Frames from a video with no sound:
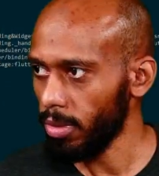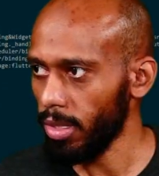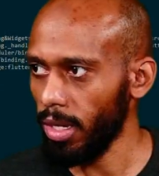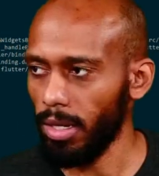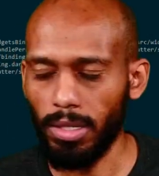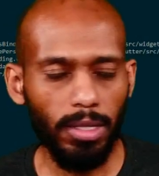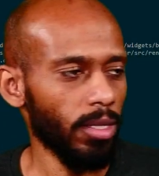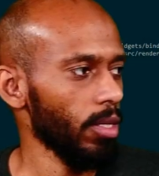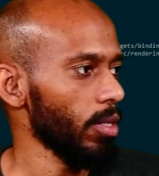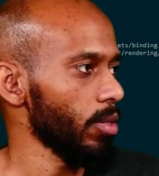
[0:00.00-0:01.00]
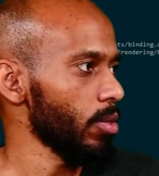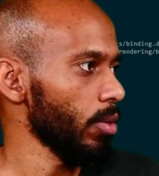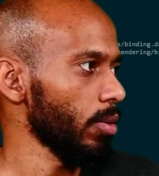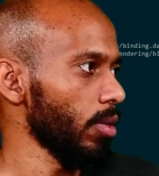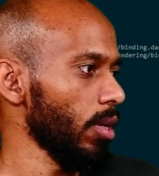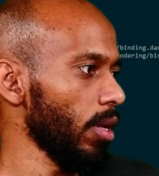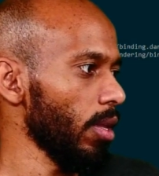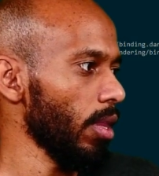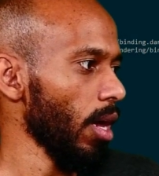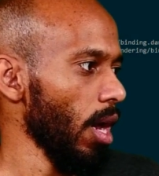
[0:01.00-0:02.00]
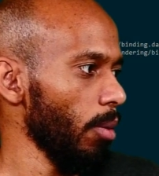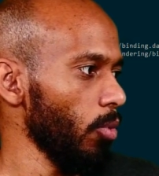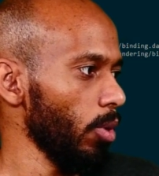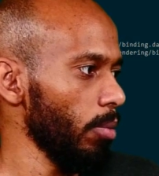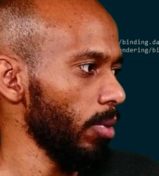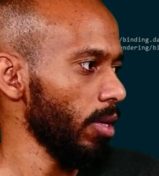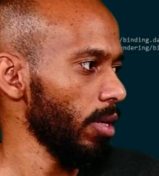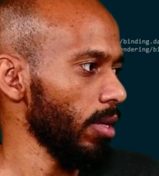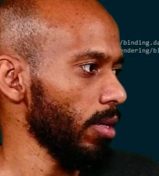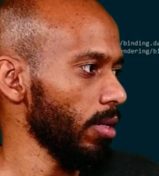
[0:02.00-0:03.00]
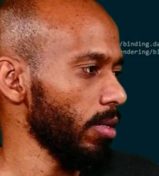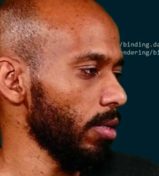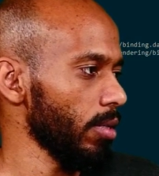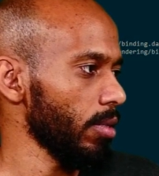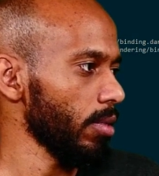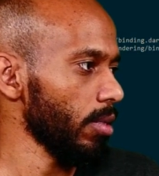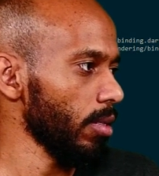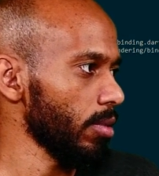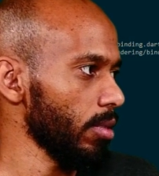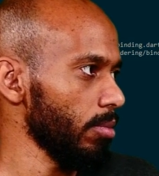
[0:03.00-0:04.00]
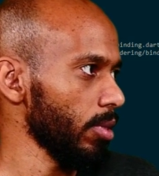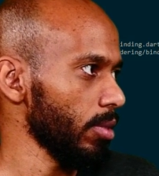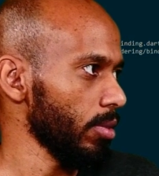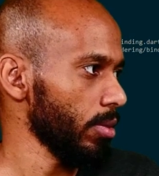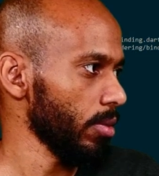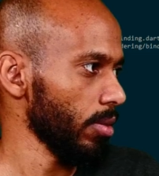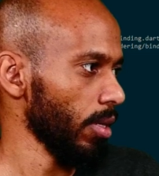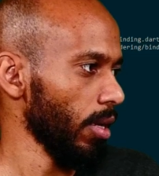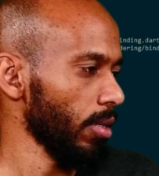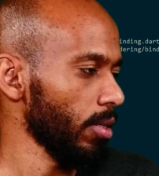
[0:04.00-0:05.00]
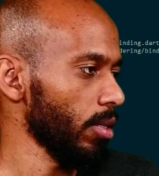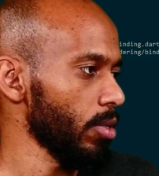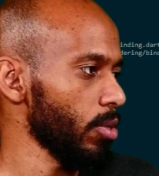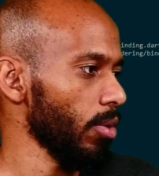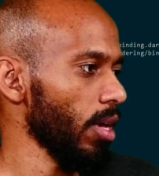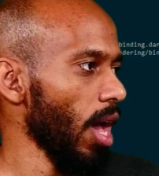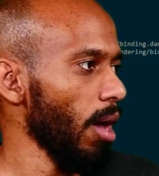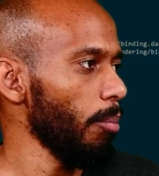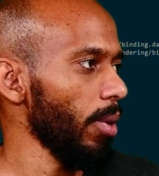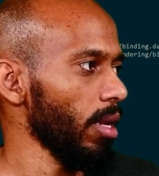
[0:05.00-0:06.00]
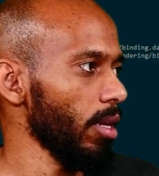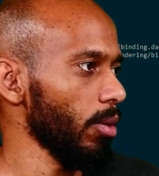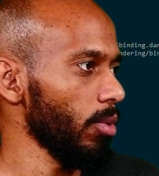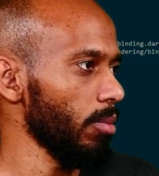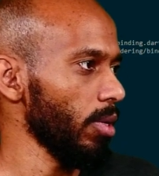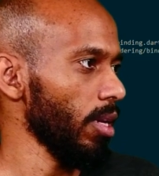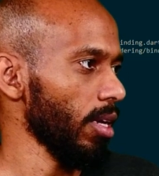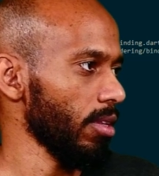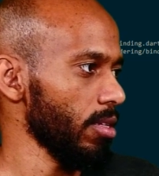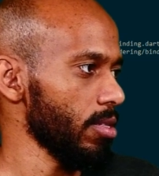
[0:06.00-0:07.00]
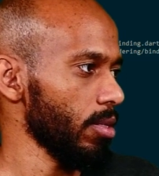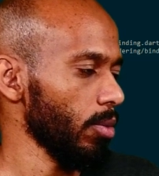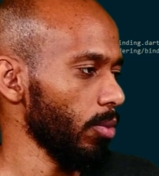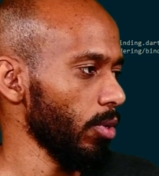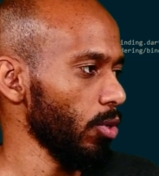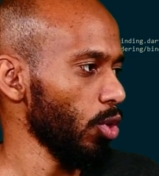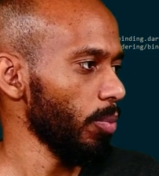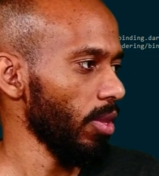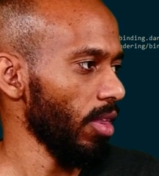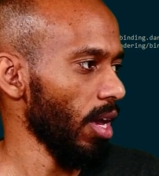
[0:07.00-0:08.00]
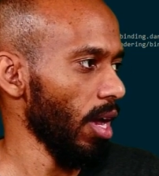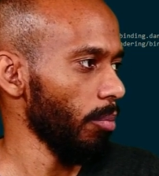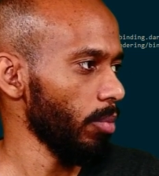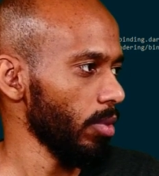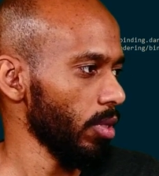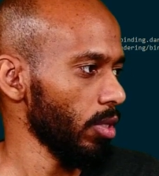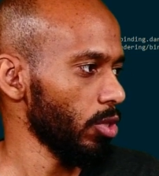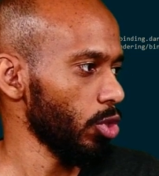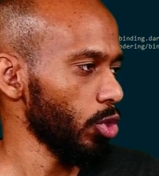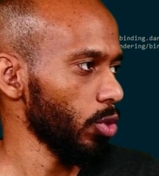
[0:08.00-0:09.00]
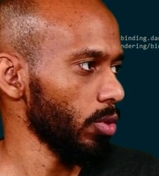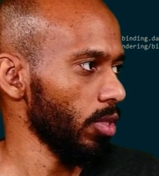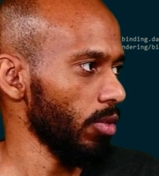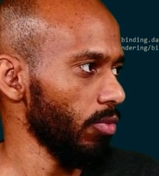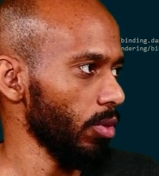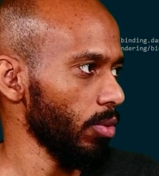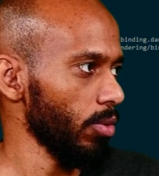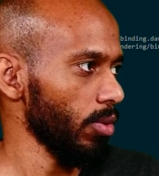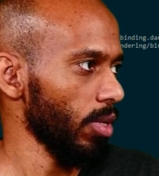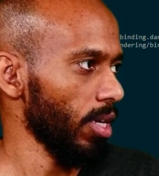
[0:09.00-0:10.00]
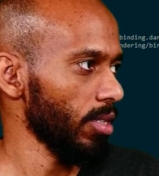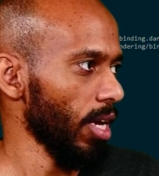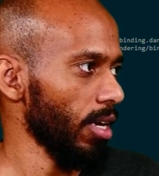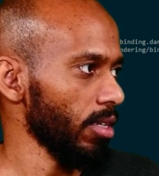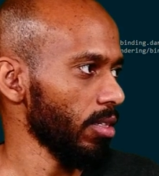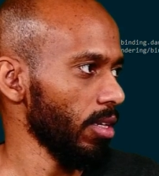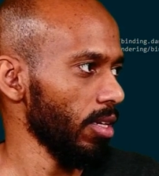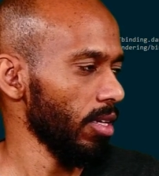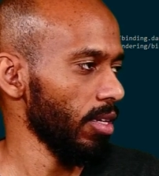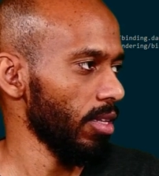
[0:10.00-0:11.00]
yeah. So the app will be a little bigger. Okay. So the app mainly will be like this. When you open the app, it should give you directly